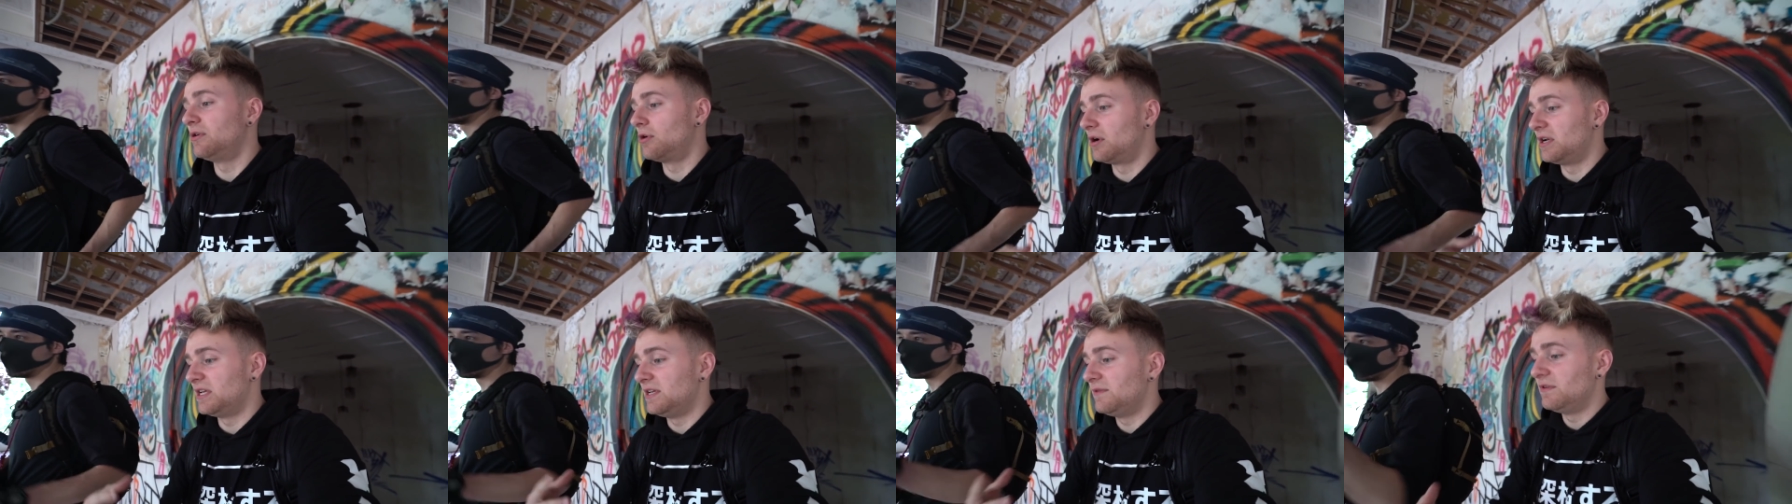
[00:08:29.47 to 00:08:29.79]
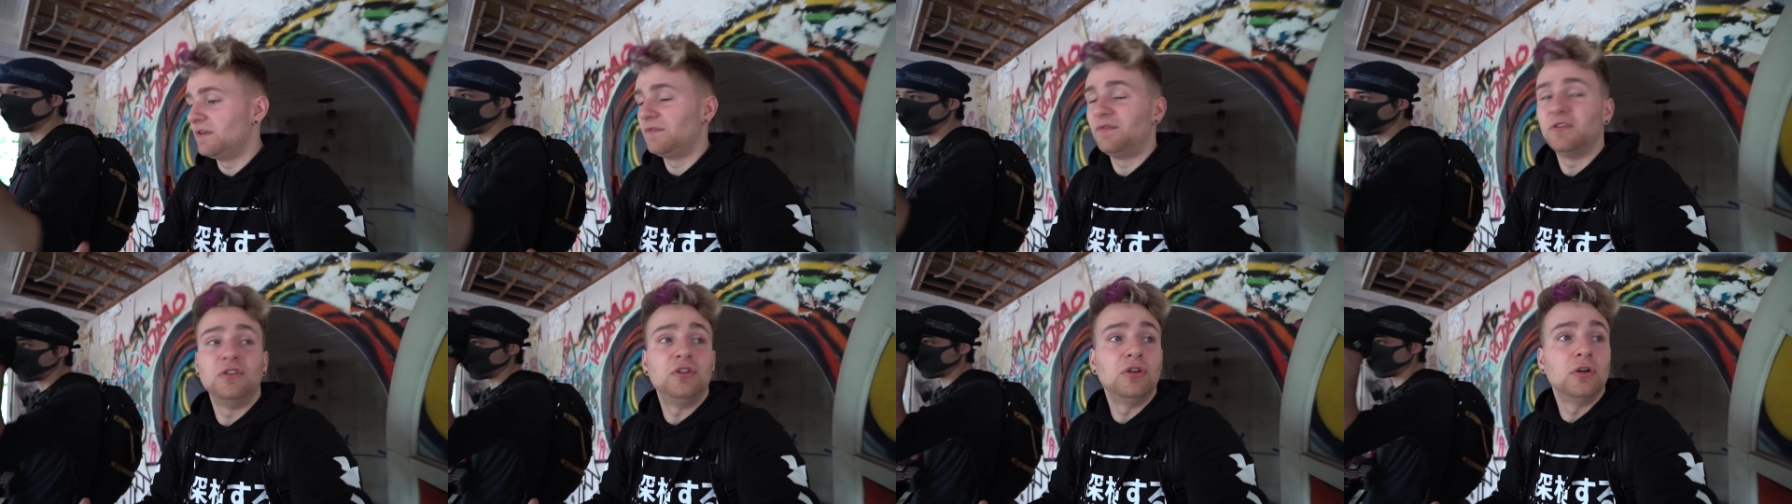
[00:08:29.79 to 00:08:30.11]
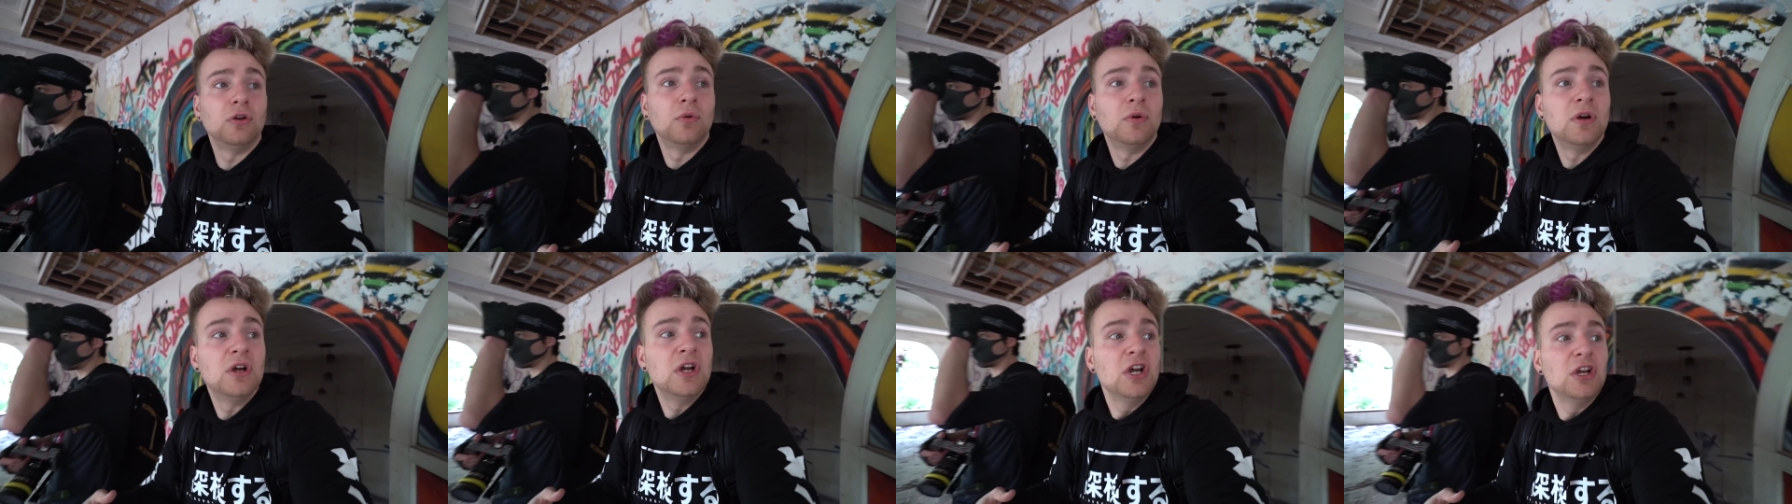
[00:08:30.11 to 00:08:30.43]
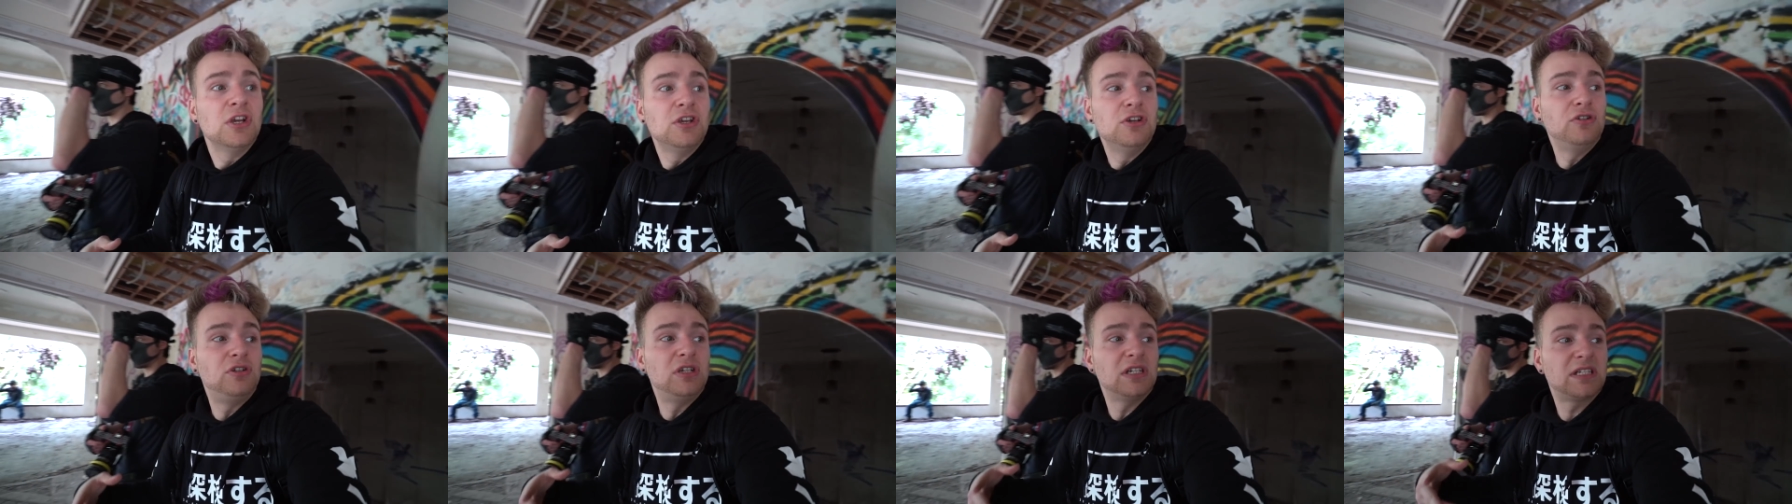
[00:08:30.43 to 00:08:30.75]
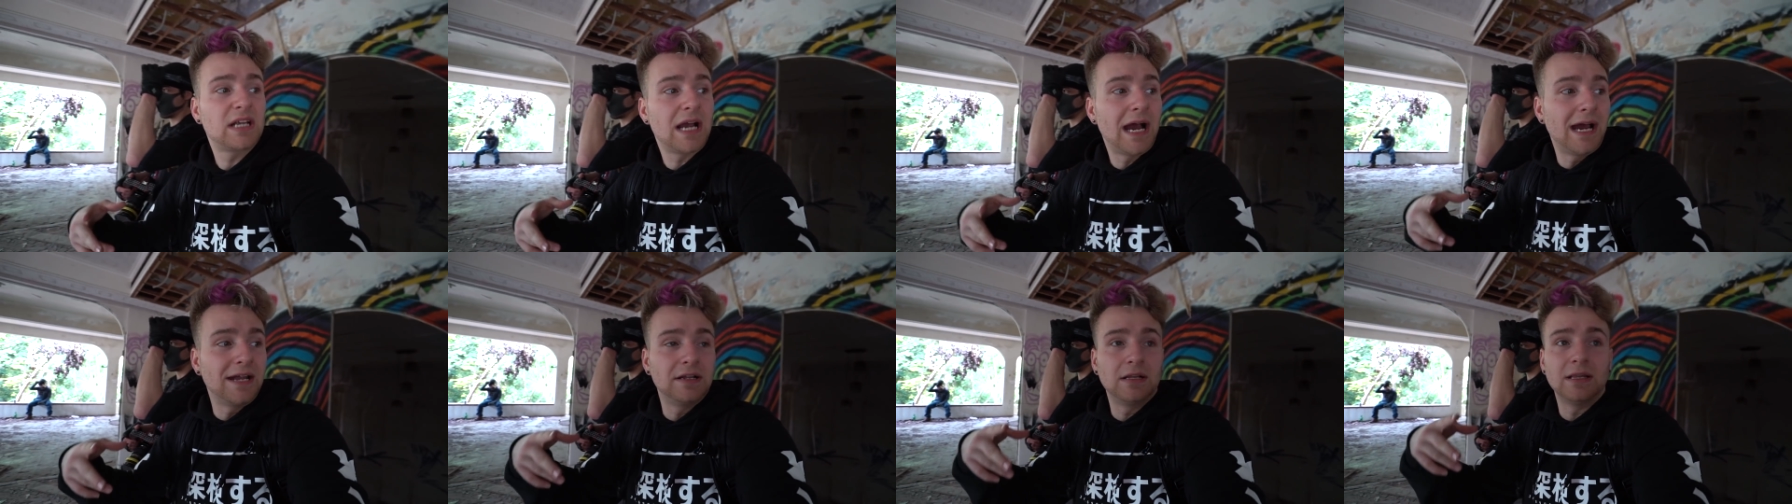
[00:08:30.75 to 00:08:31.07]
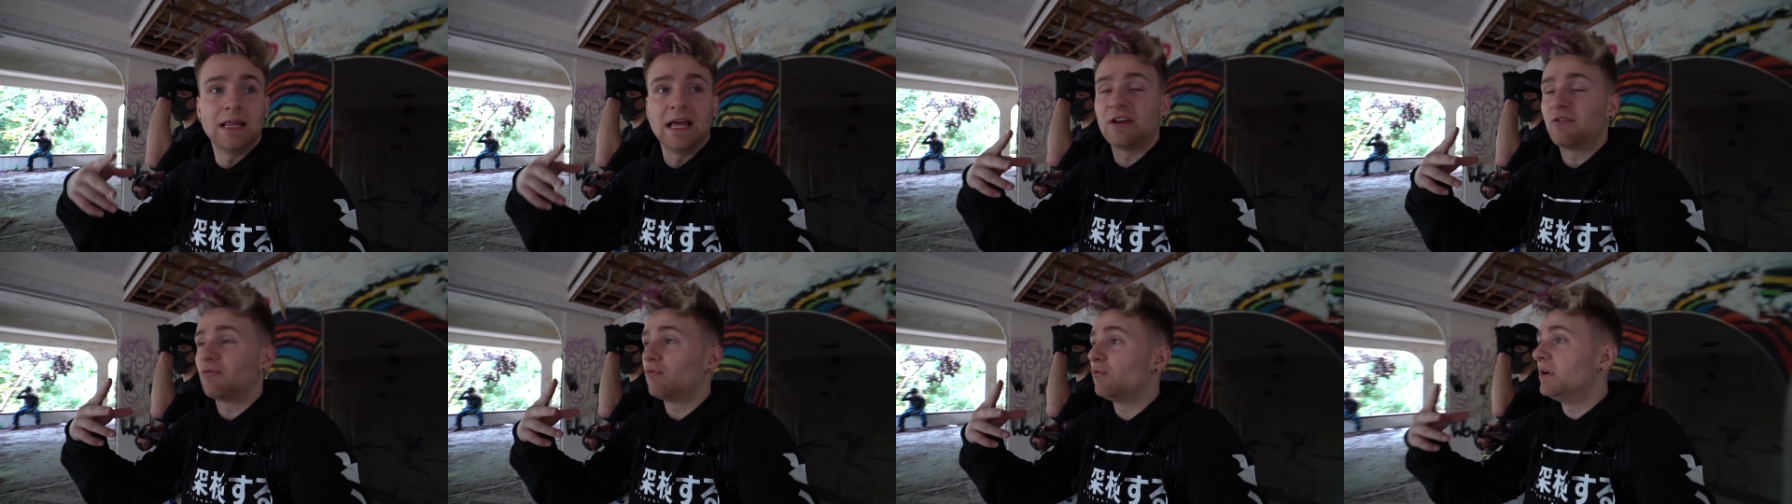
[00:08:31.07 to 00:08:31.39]
or even if you do, you just kind of
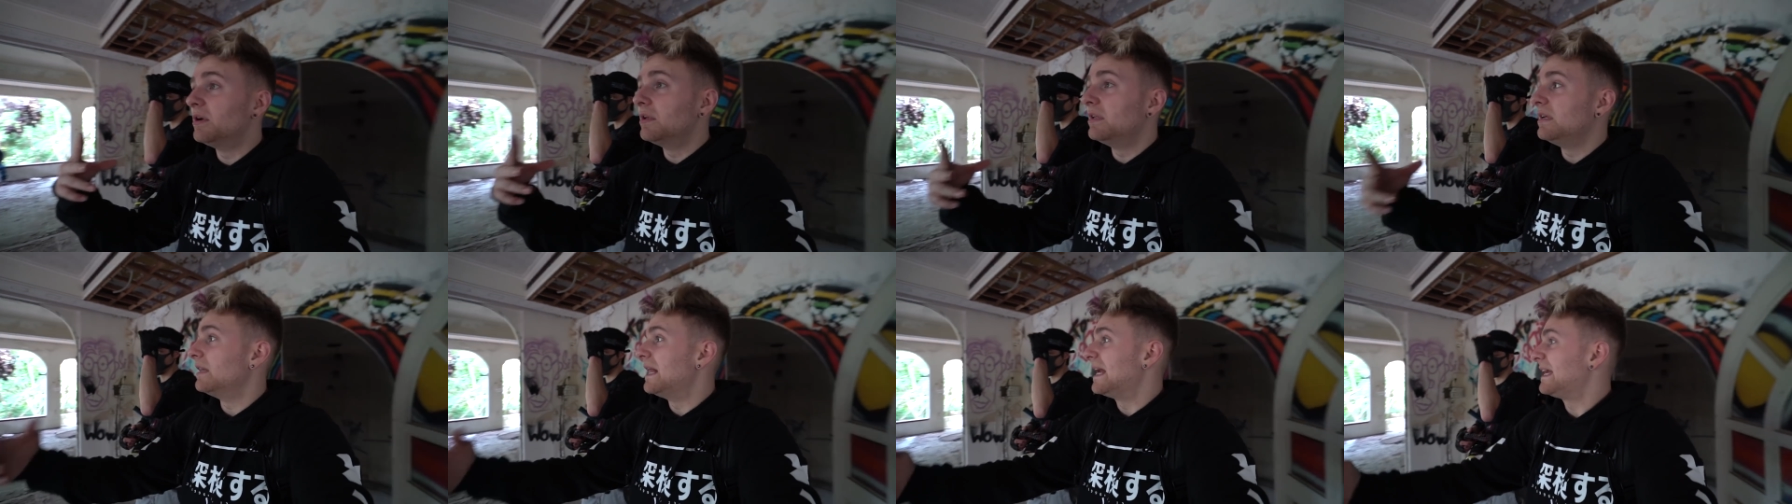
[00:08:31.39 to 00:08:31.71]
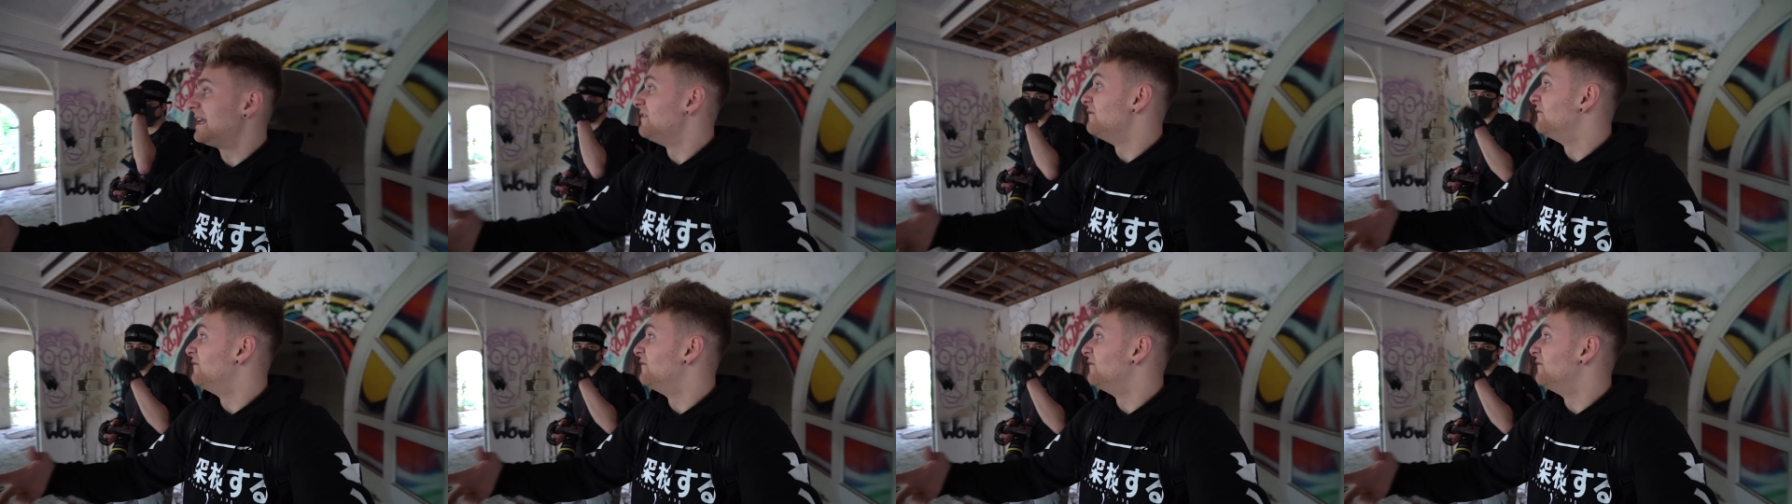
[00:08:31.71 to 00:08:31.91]
like really like